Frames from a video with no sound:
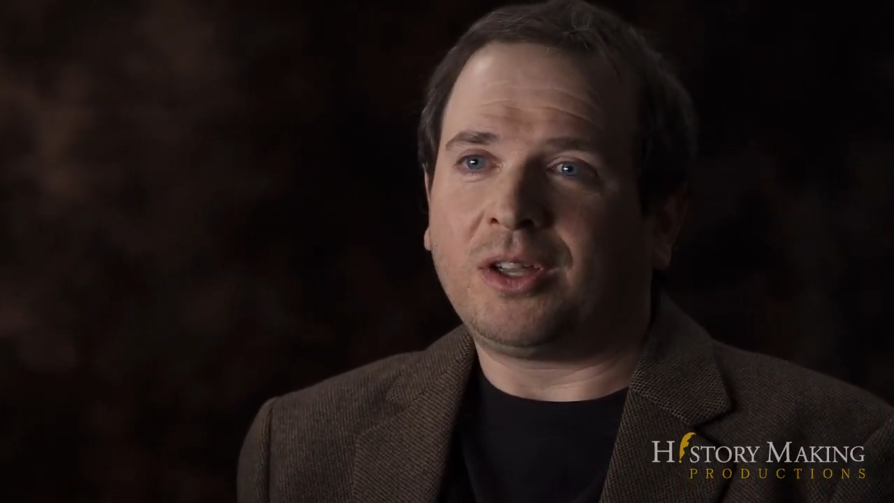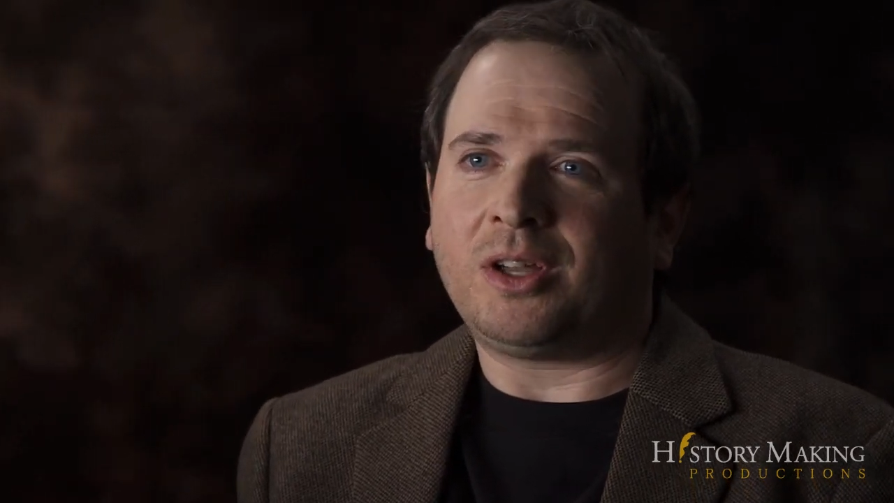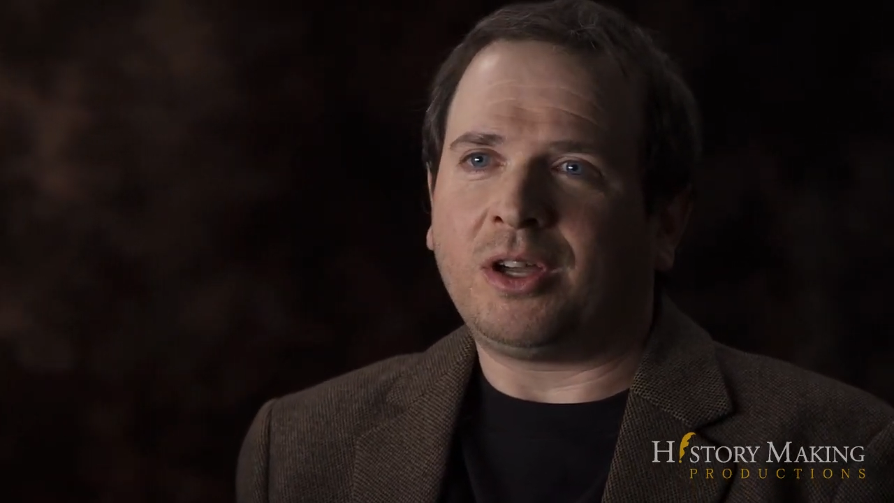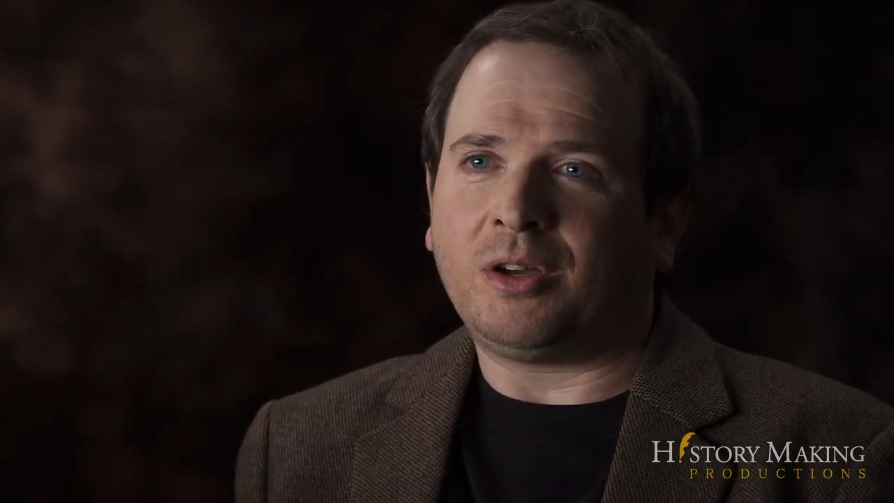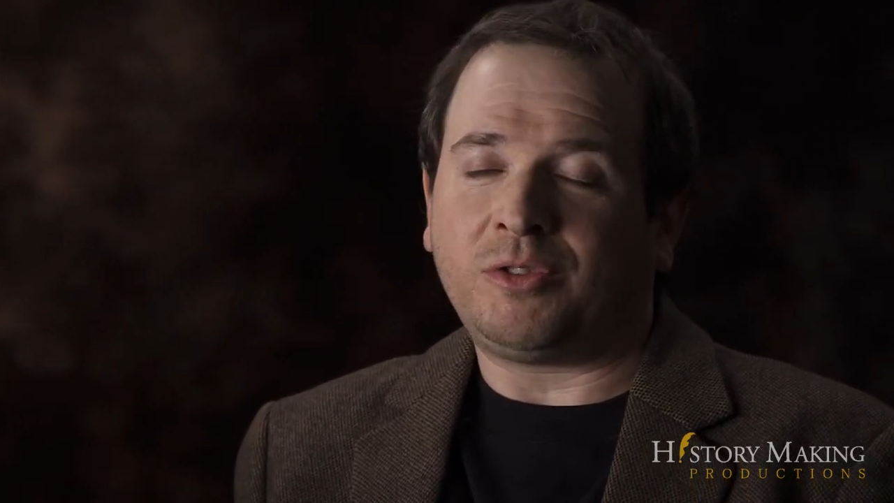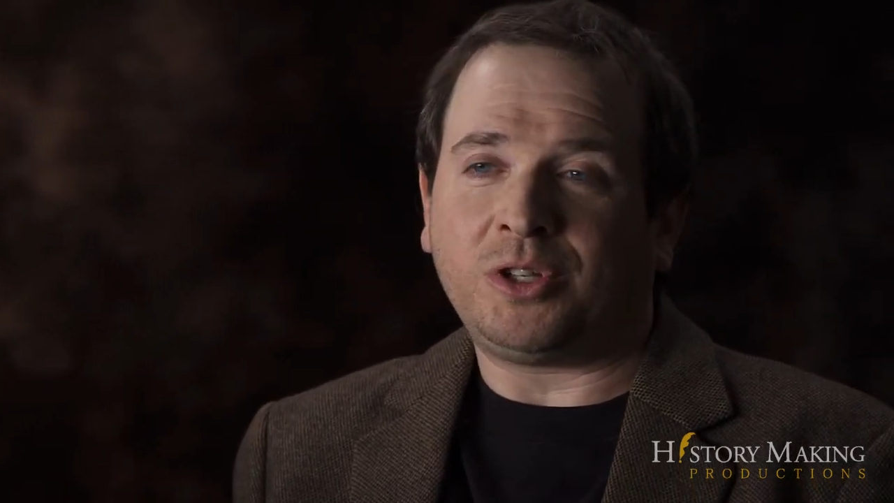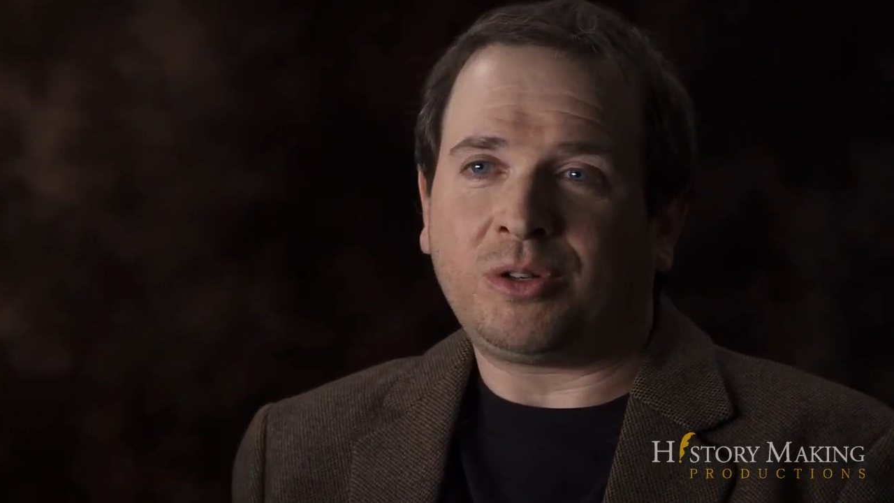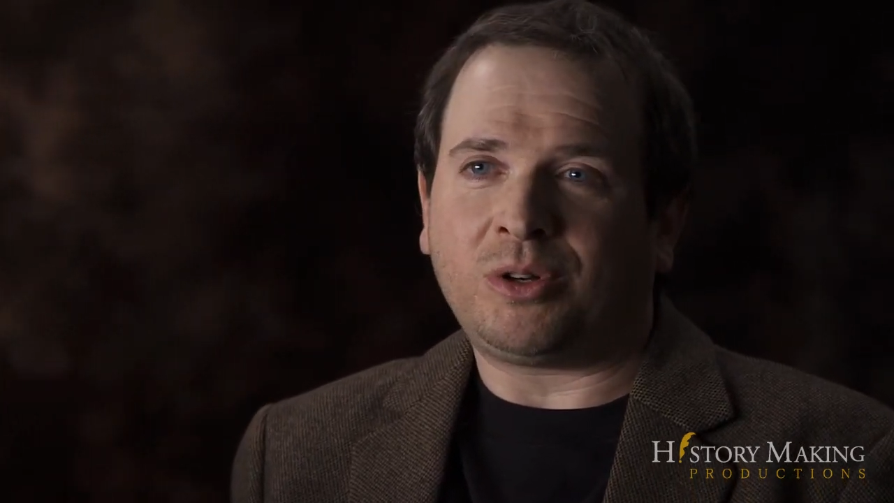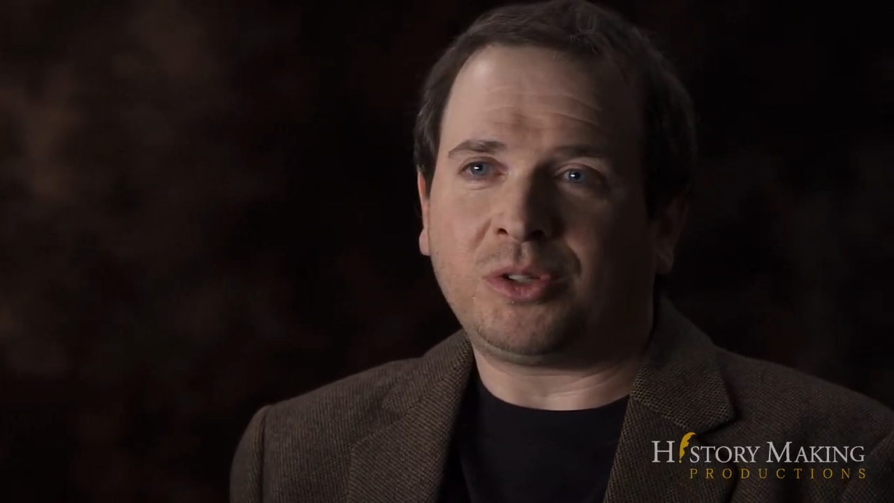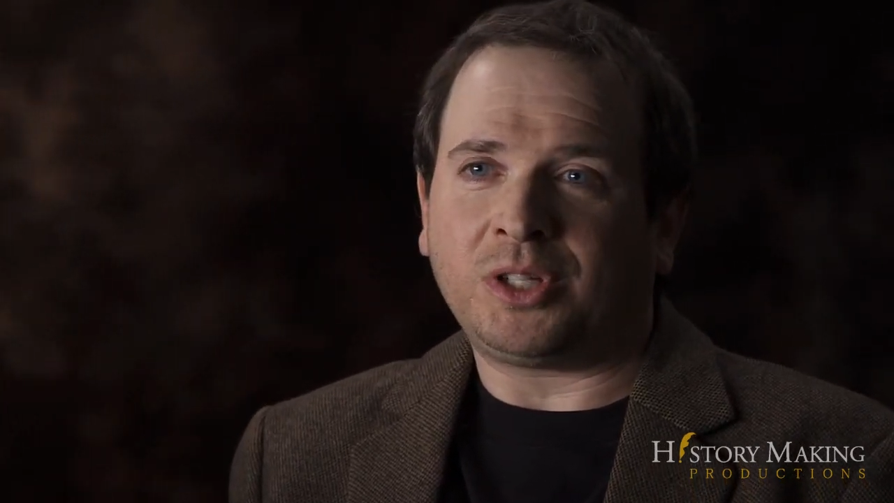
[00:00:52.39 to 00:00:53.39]
uh, of the
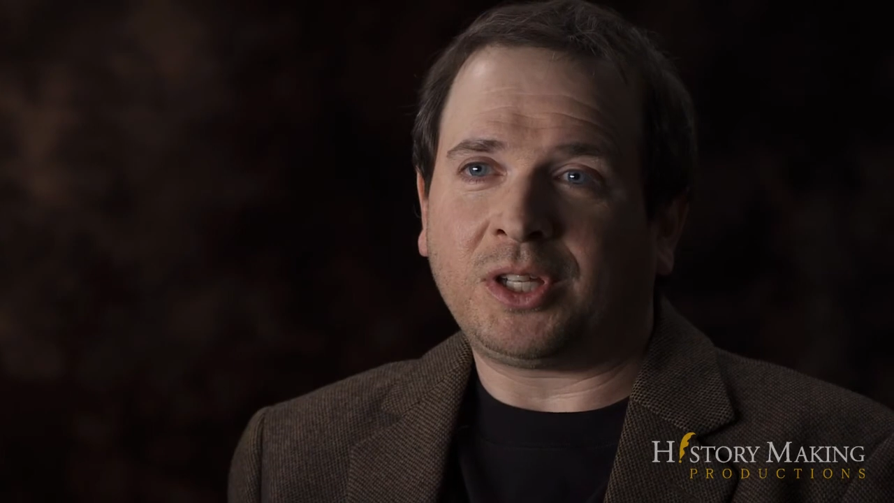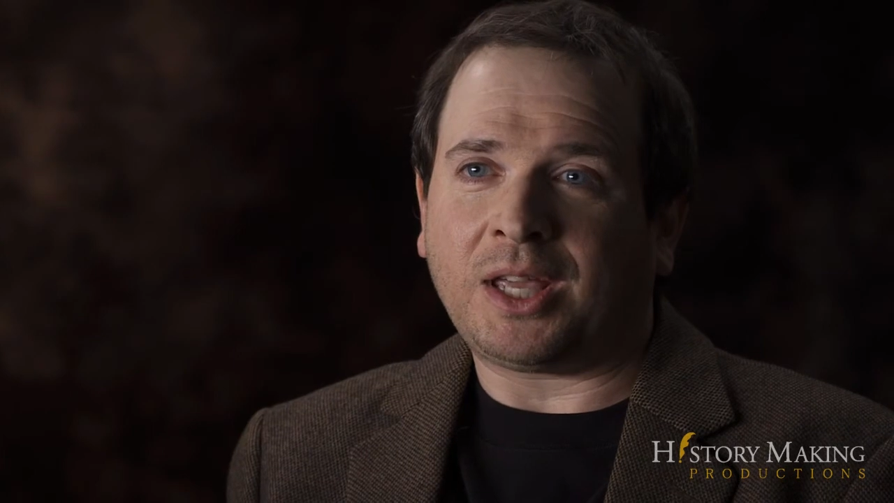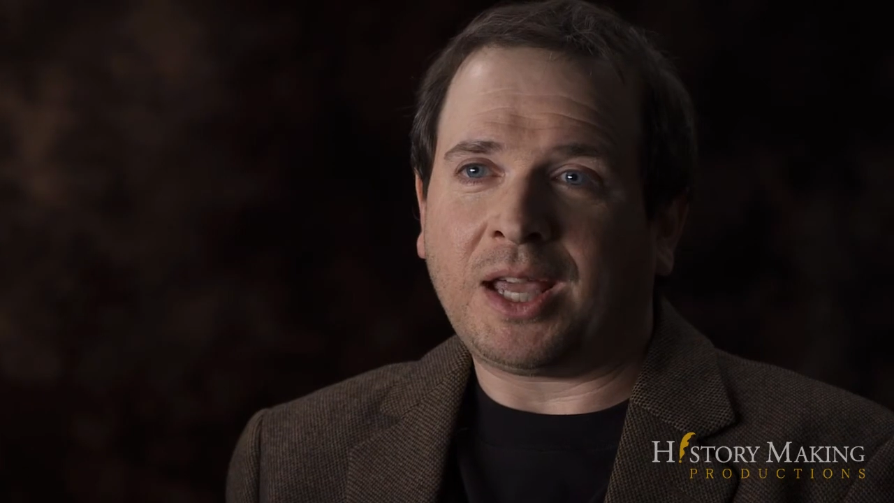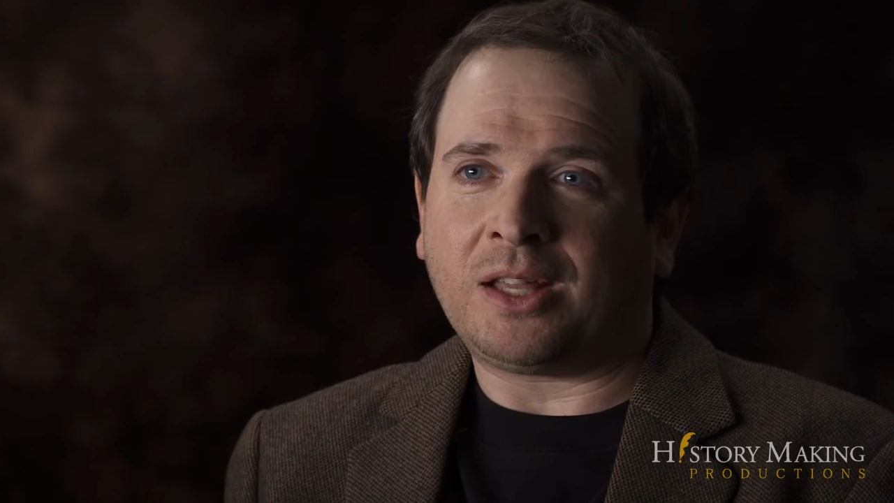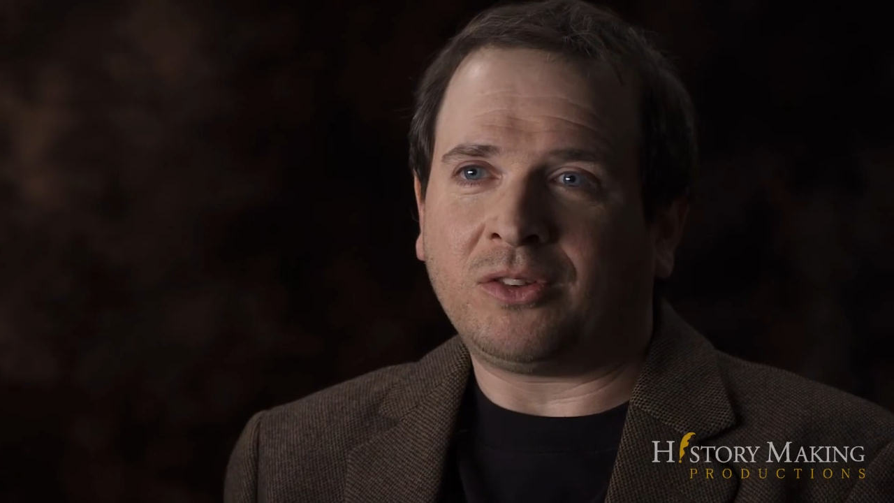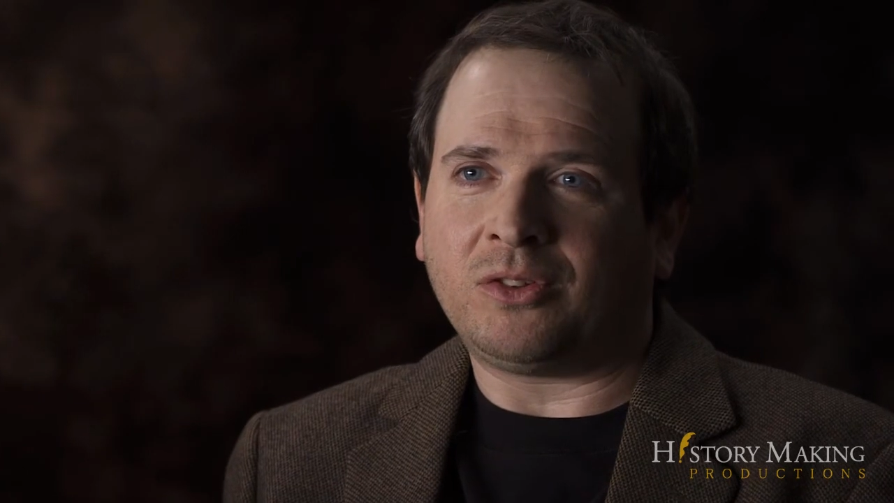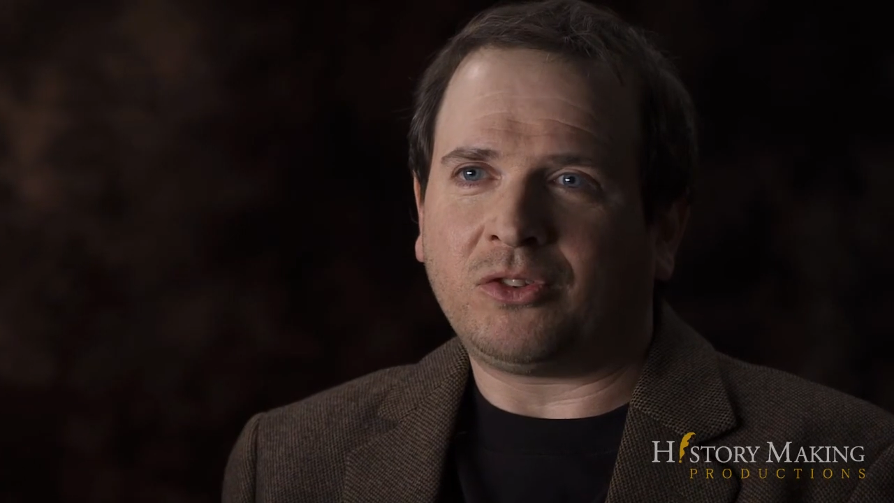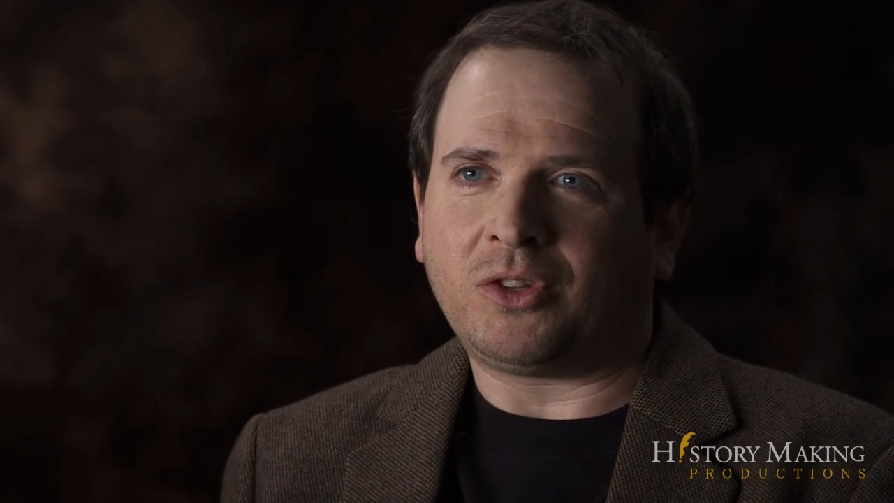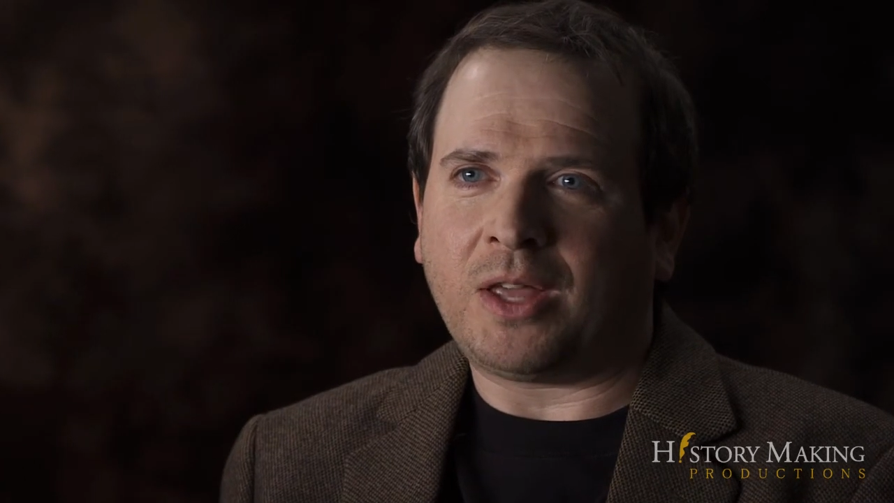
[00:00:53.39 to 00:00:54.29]
Negro League. And,